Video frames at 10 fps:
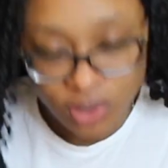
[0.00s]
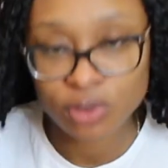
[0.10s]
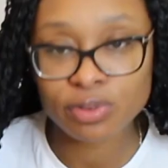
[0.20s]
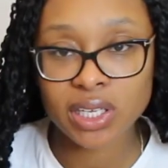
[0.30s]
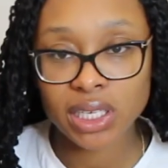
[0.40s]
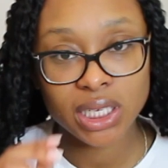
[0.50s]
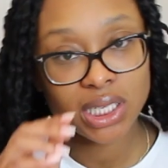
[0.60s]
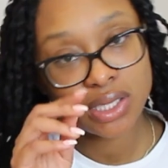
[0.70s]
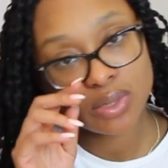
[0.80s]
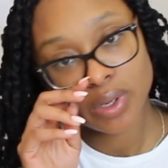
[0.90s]
You know, for the
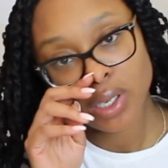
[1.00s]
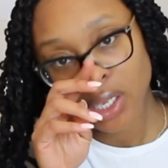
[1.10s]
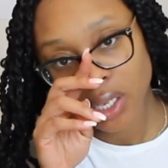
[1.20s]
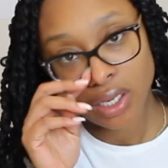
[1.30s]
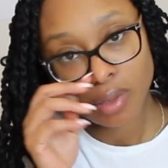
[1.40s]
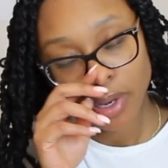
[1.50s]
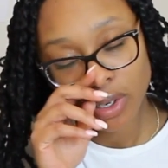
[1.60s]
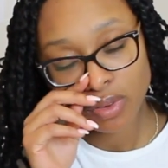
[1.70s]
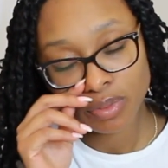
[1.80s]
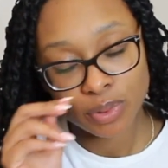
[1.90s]
kids when they come out
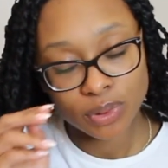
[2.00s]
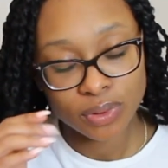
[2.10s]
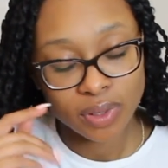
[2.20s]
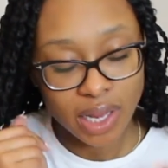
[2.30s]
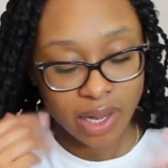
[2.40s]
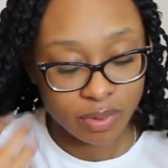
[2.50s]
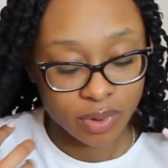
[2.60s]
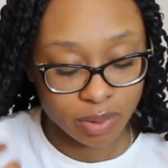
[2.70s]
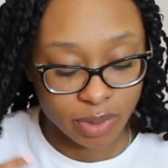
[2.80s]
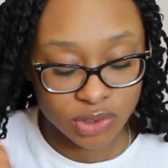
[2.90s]
of the pool, I
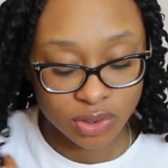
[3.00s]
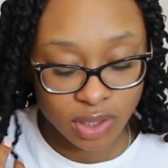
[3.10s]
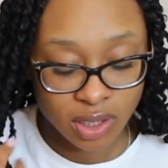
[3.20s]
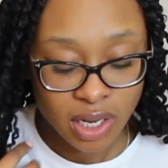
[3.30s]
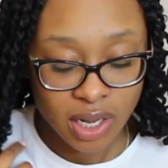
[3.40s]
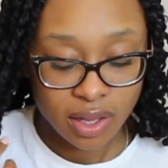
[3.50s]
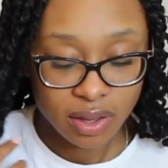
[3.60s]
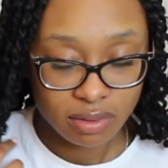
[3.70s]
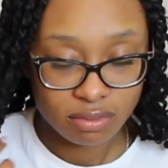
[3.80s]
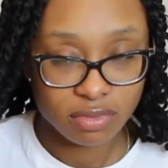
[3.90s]
want to make sure
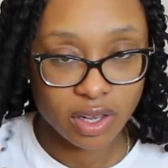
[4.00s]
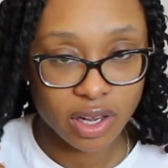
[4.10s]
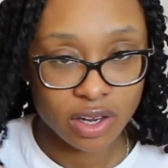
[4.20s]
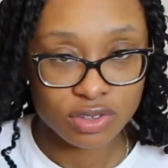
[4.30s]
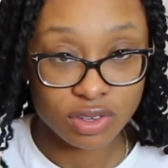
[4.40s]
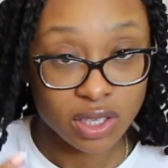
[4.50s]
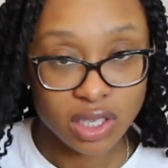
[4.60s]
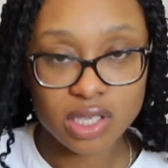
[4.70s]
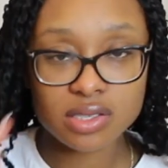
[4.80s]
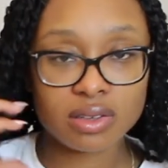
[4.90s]
their ears are
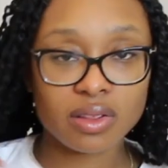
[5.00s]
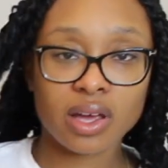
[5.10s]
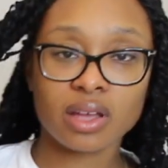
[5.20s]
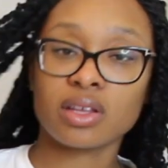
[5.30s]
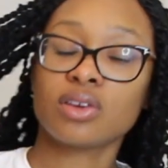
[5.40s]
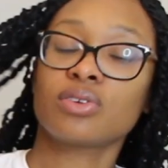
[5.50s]
clean so that they